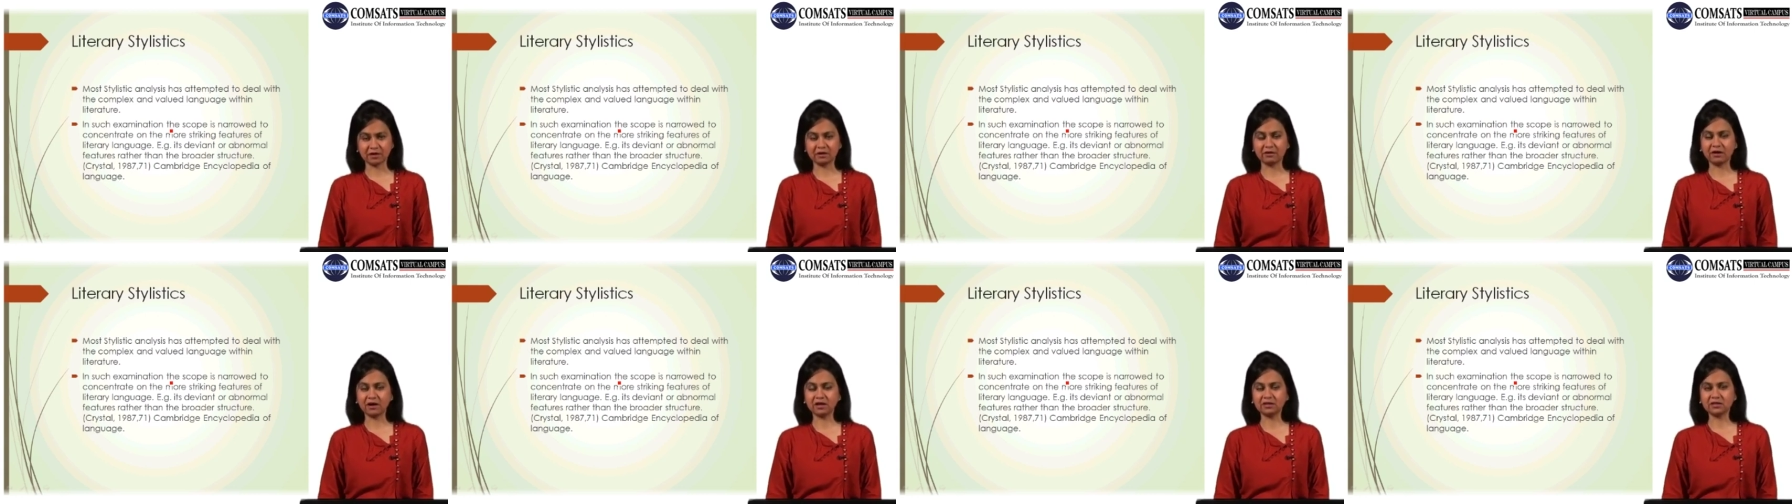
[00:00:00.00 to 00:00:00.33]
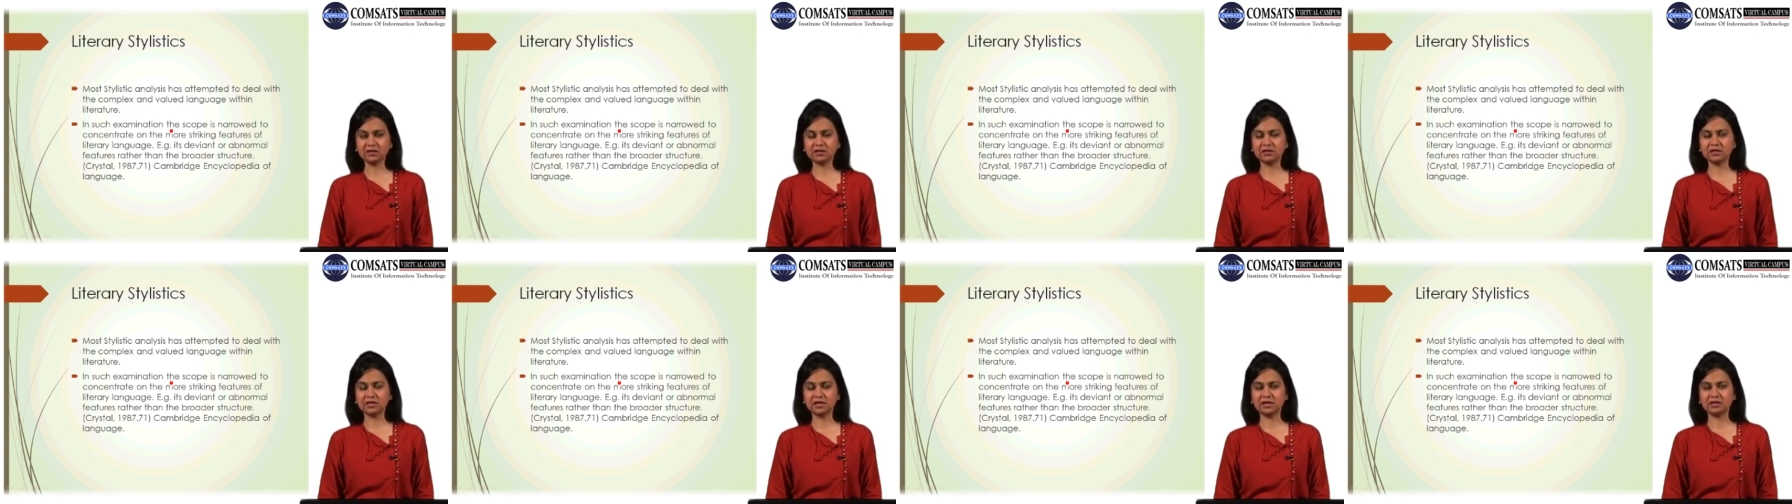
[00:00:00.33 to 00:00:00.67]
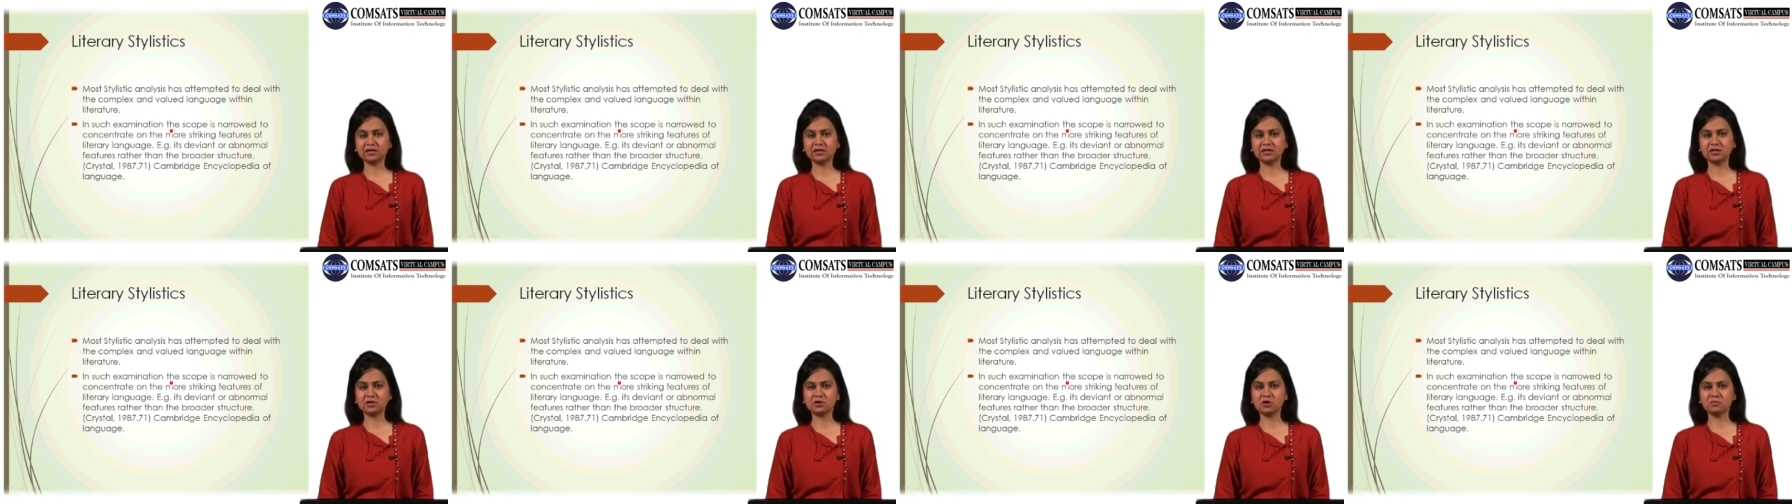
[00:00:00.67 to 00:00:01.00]
rather
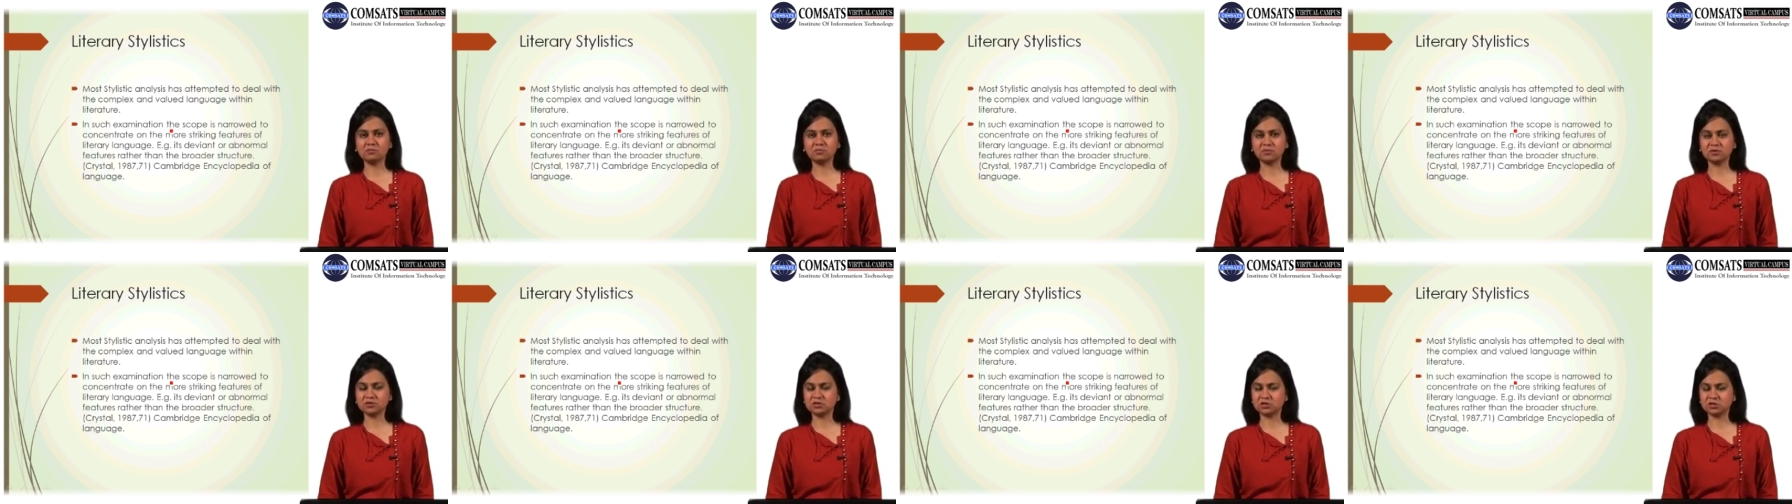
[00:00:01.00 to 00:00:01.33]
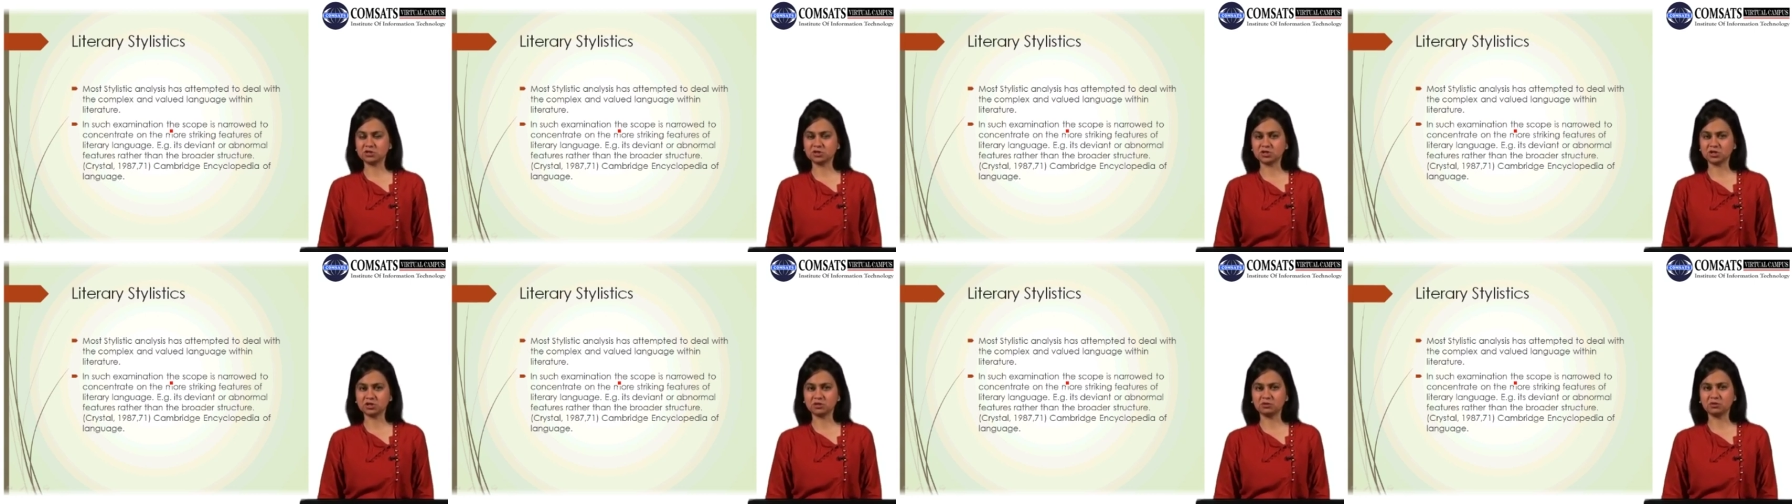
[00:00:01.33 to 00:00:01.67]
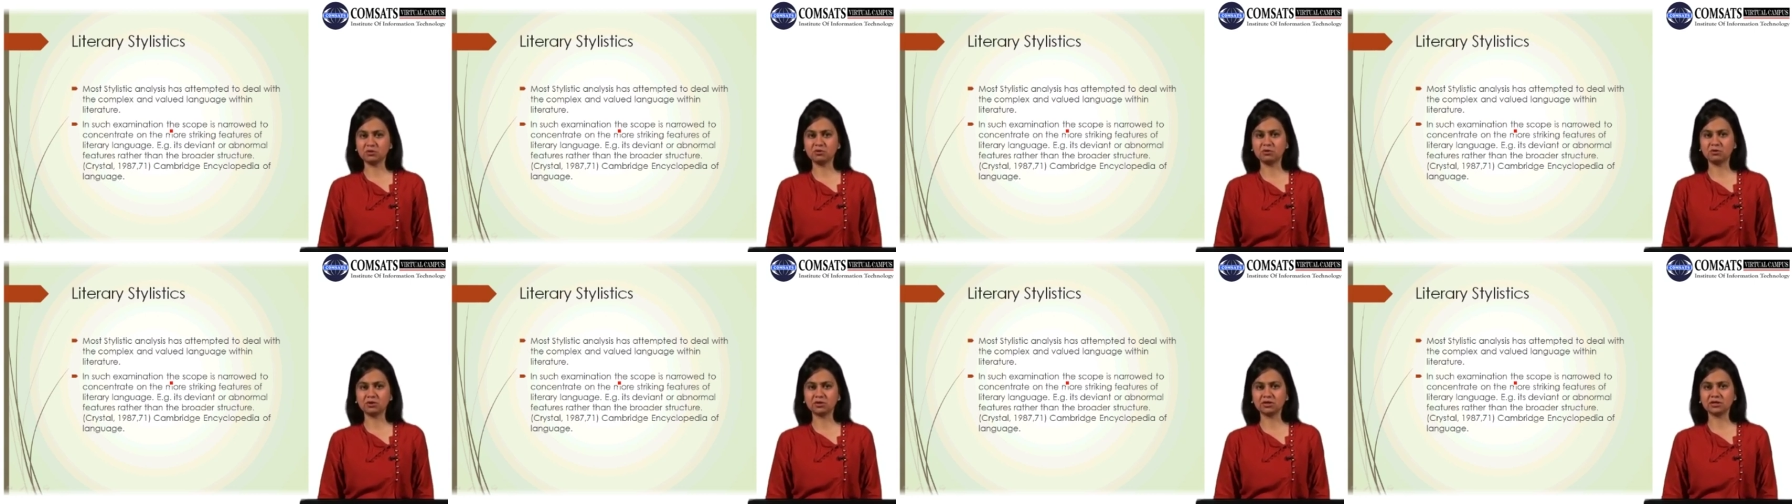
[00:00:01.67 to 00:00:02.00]
than the composition
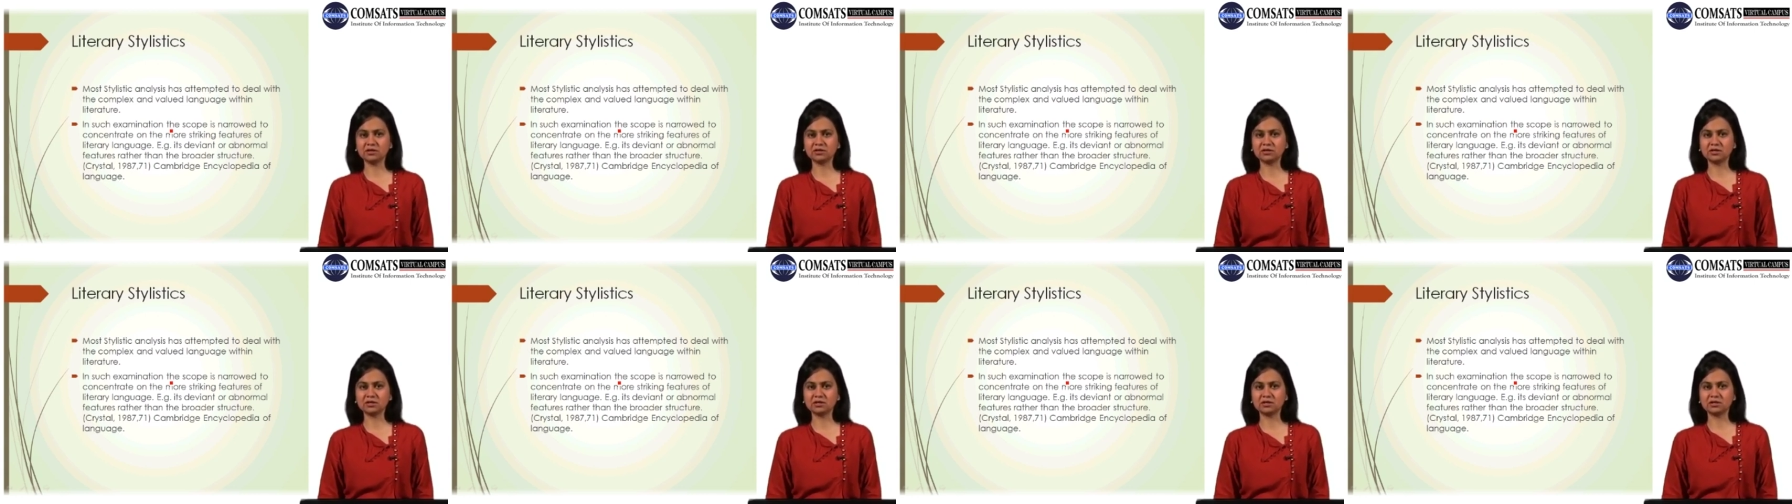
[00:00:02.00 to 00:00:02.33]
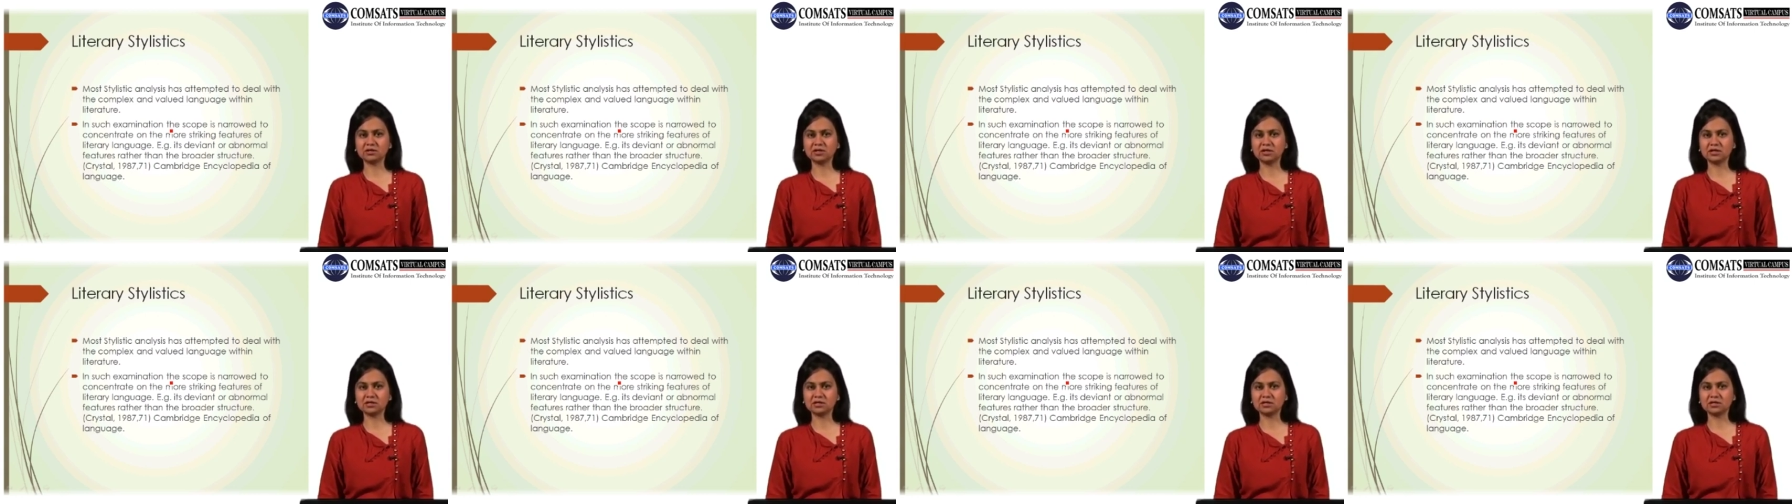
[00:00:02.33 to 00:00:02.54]
or the